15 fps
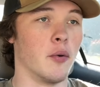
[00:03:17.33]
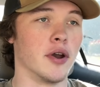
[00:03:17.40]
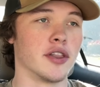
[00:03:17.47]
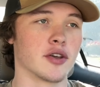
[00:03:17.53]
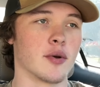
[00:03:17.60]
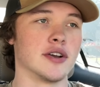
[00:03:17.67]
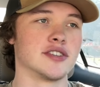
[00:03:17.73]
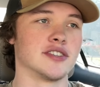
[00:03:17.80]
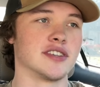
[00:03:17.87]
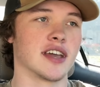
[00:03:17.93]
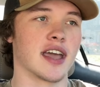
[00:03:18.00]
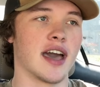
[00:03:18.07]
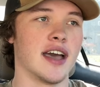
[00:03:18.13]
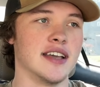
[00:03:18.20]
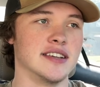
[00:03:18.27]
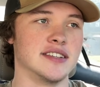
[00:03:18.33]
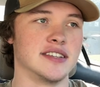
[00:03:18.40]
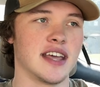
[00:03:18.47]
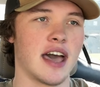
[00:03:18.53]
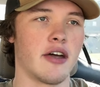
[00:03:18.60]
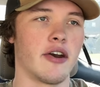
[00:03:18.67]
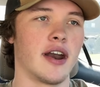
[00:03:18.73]
one of the questions I got is
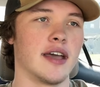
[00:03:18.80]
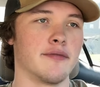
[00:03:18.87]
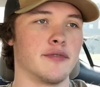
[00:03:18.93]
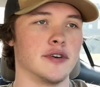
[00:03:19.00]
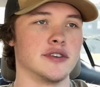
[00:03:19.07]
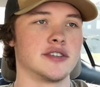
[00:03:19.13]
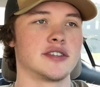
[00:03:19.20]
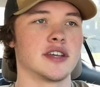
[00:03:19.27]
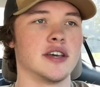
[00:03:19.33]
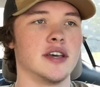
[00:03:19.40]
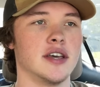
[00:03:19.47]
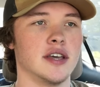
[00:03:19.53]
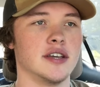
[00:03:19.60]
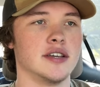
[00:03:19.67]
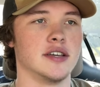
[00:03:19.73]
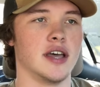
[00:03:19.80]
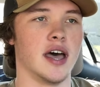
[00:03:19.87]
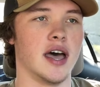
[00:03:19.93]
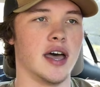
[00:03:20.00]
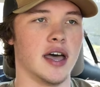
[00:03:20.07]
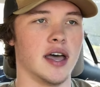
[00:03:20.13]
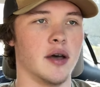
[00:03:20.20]
how did I first
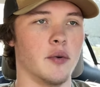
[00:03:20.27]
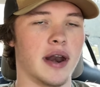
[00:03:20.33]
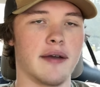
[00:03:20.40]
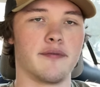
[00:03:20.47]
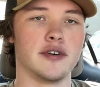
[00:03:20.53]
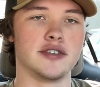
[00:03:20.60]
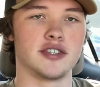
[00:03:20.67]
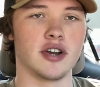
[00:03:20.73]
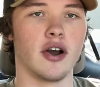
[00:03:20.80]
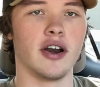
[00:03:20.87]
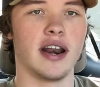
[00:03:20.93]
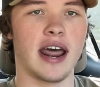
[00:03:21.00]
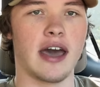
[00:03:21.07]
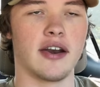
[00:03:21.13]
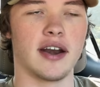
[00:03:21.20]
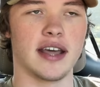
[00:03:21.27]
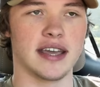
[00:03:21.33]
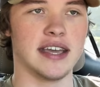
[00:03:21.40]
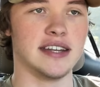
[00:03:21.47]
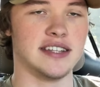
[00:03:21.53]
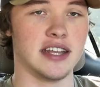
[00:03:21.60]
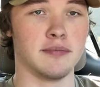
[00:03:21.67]
when I first started, how did I
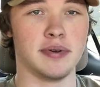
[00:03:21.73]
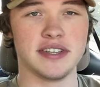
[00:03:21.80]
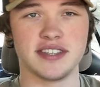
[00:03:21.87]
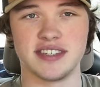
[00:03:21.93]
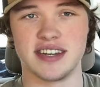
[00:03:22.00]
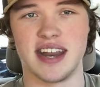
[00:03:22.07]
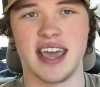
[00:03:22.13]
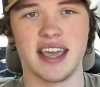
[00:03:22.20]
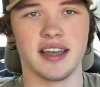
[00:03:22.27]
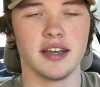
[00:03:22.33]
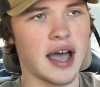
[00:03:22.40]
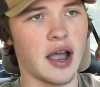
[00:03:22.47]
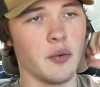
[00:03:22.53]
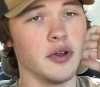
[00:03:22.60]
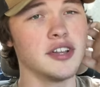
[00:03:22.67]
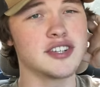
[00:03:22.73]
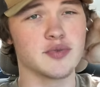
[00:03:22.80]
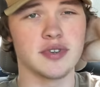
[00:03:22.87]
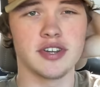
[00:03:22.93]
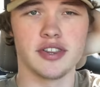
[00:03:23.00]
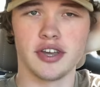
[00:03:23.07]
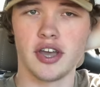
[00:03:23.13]
get 10 pieces a day? I really just
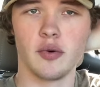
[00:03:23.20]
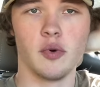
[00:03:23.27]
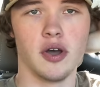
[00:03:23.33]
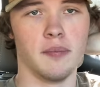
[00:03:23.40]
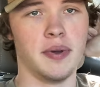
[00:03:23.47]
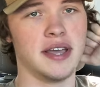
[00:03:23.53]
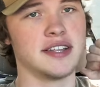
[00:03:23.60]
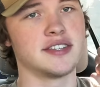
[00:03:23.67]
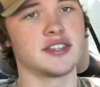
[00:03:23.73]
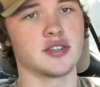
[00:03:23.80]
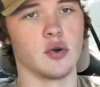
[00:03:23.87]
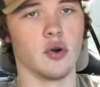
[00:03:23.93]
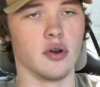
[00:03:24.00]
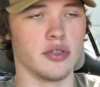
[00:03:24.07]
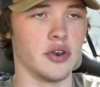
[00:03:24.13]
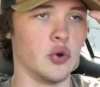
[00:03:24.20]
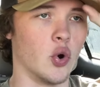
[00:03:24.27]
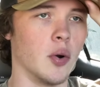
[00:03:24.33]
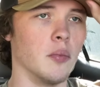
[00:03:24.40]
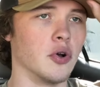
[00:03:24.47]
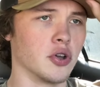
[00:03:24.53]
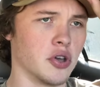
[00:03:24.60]
went to the Goodwill bins or the
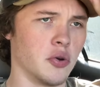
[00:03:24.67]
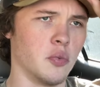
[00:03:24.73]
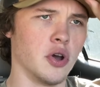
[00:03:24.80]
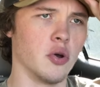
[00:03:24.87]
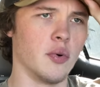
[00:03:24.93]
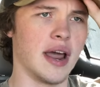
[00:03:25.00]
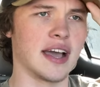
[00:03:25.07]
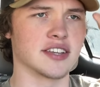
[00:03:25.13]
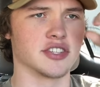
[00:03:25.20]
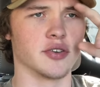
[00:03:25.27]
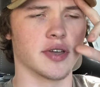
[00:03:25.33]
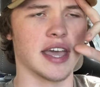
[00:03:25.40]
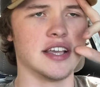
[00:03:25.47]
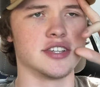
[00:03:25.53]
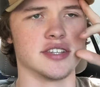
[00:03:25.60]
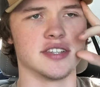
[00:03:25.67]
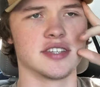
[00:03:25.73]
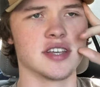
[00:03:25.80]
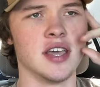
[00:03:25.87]
normal Goodwill racks locations.